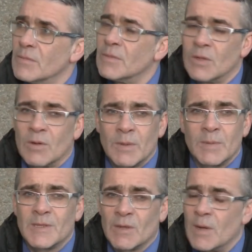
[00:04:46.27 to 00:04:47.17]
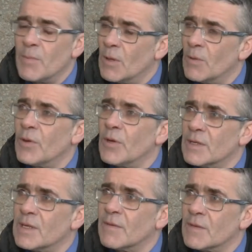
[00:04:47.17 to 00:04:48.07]
Would have been something to build on
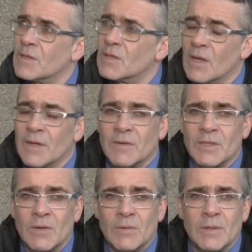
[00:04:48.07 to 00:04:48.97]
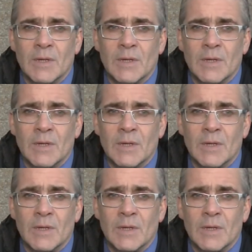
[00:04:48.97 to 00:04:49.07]
after the Stirling result.